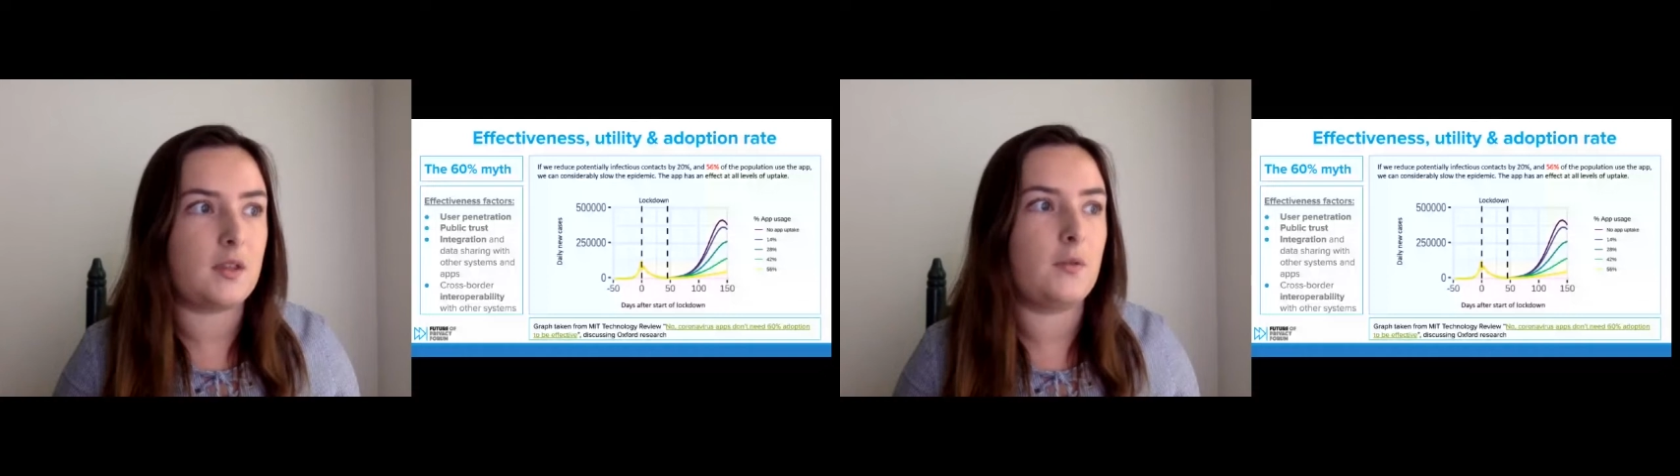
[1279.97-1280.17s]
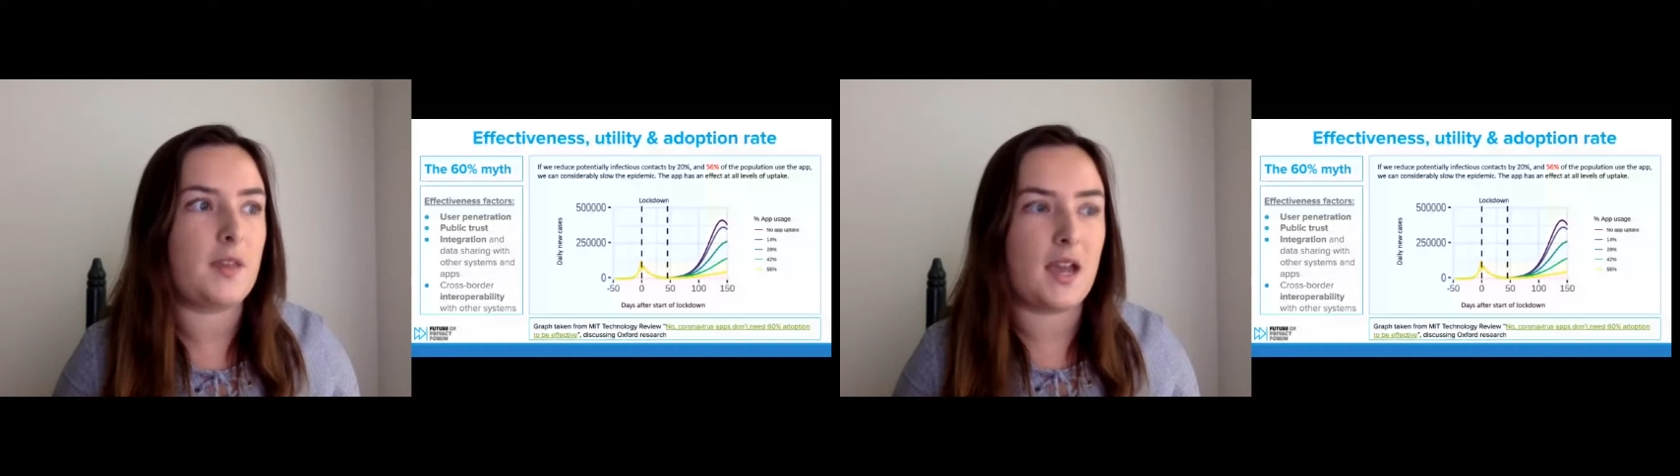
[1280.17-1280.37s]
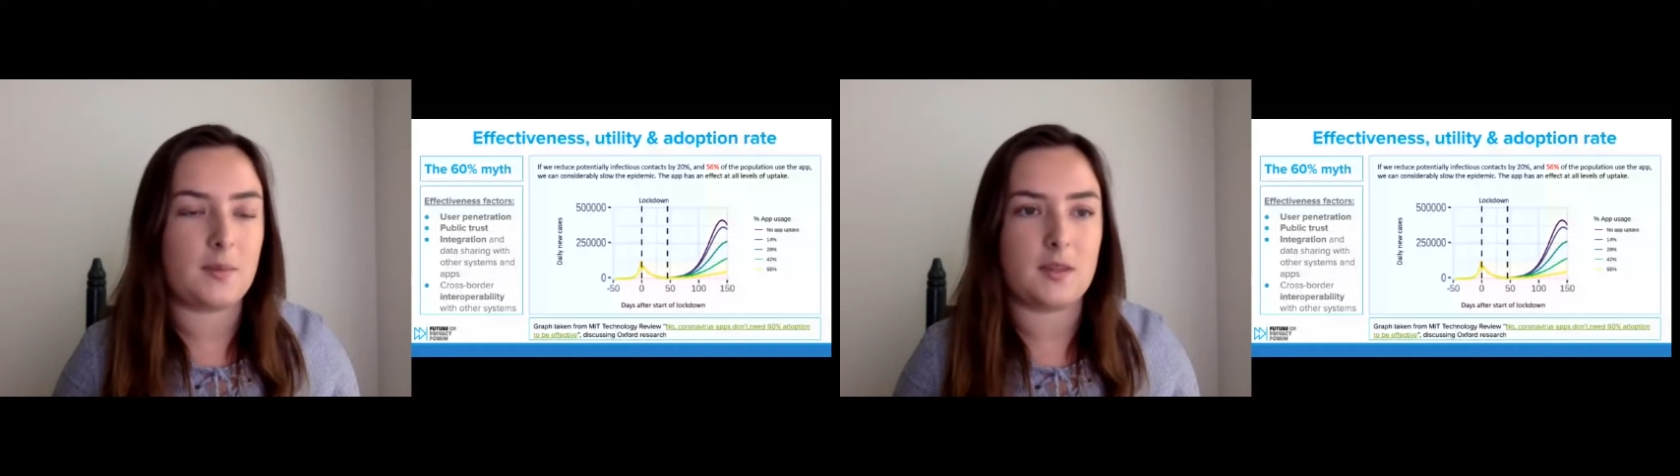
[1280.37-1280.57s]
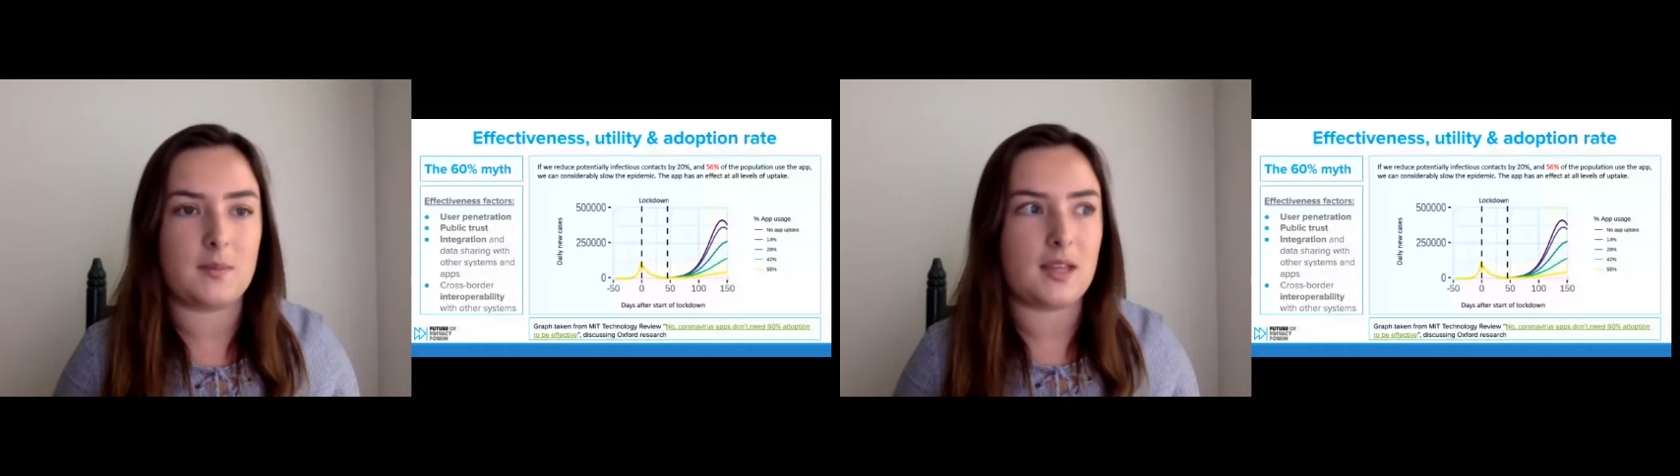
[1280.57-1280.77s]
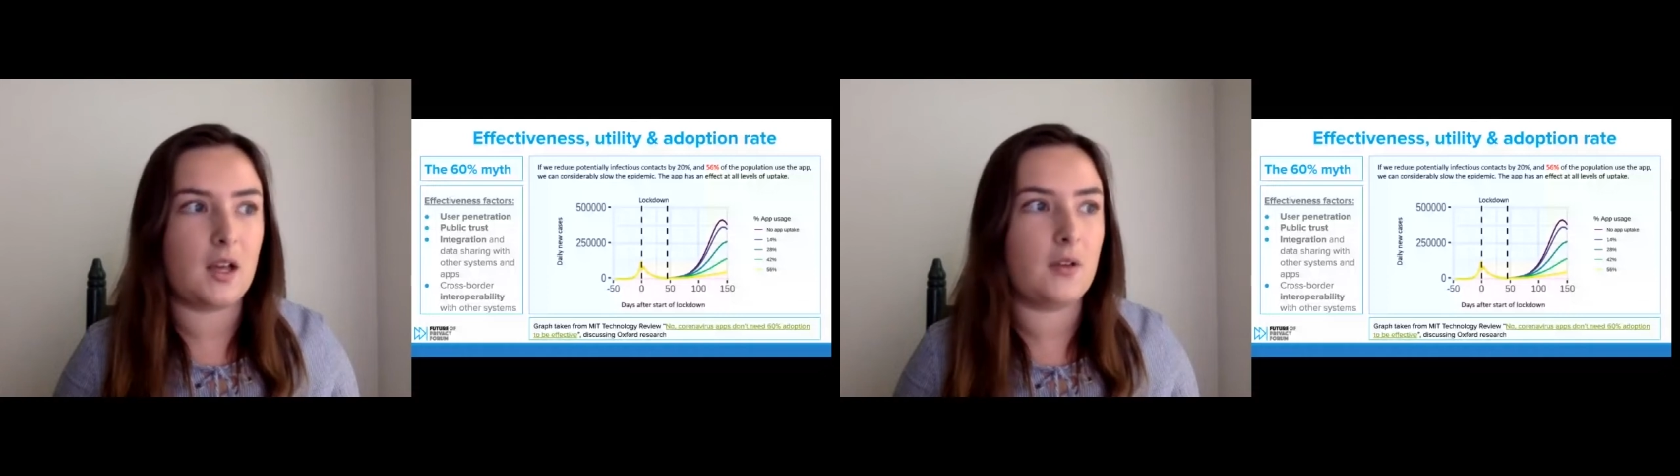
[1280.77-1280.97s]
and of the apps
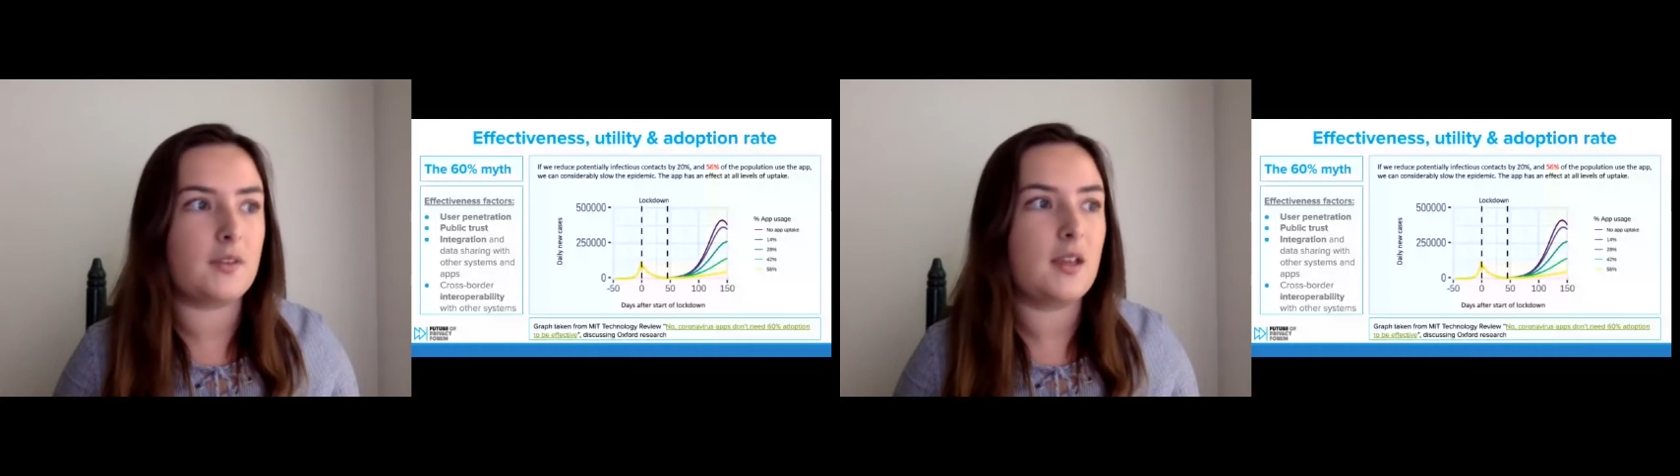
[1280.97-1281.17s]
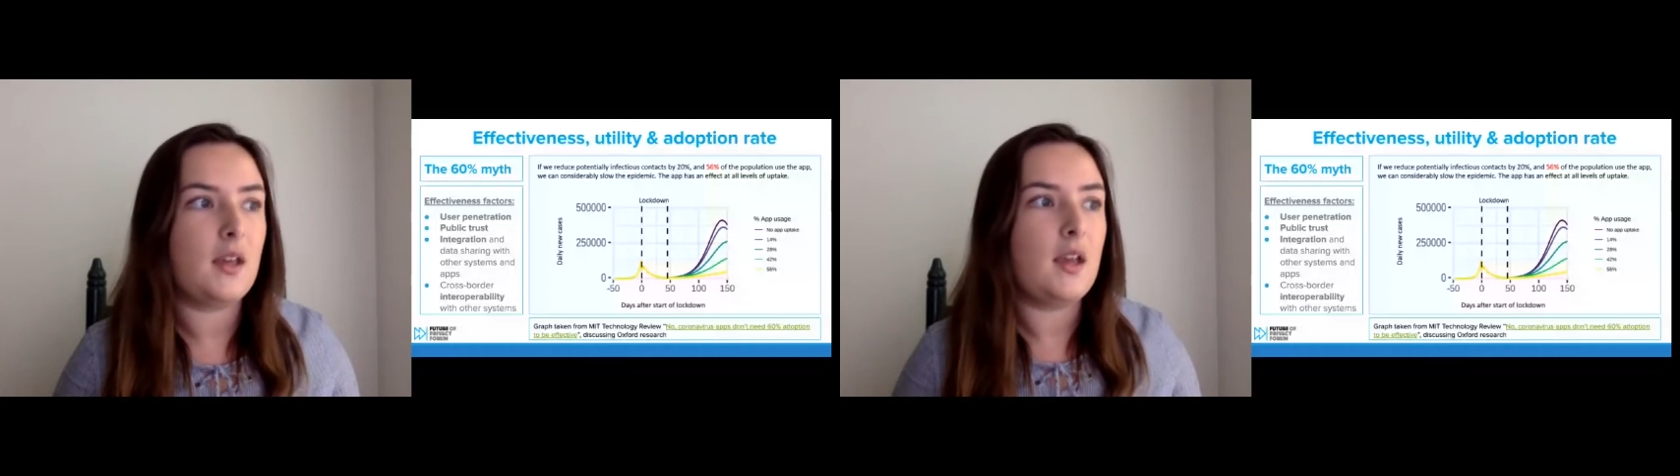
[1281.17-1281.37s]
themselves,